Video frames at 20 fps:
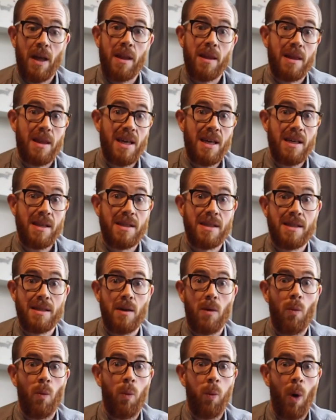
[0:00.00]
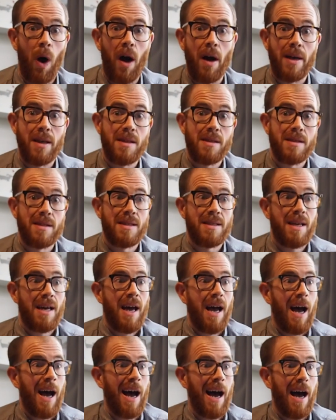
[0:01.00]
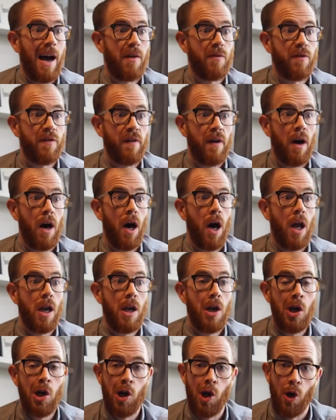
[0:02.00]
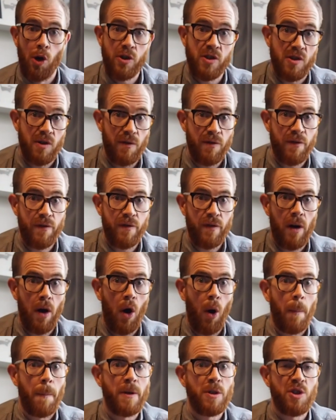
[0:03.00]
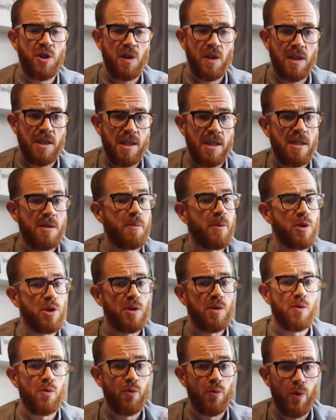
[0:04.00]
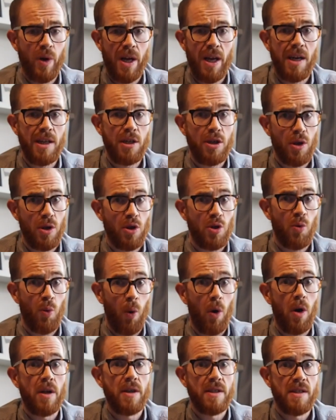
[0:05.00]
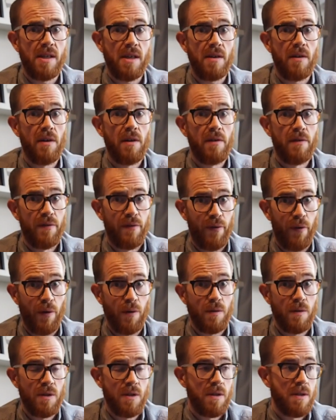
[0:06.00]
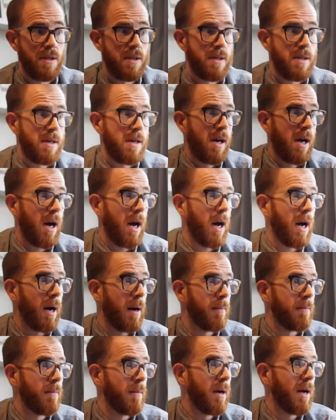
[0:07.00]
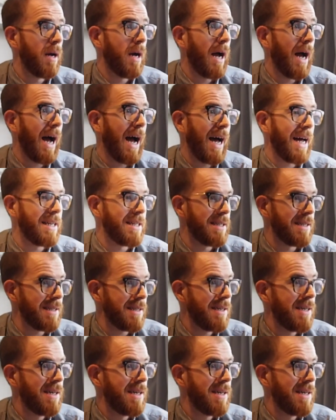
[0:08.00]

these wines have a lot of opportunity to produce really good quality fruit. And